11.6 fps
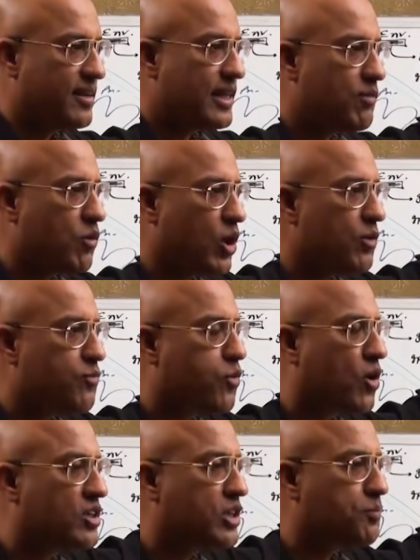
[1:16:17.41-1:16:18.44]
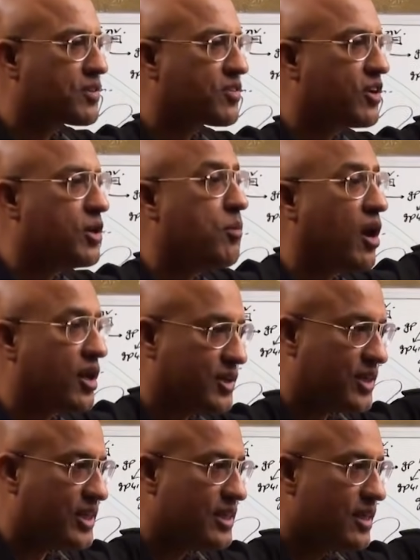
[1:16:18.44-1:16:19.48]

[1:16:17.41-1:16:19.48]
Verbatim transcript: They have only 40% homology.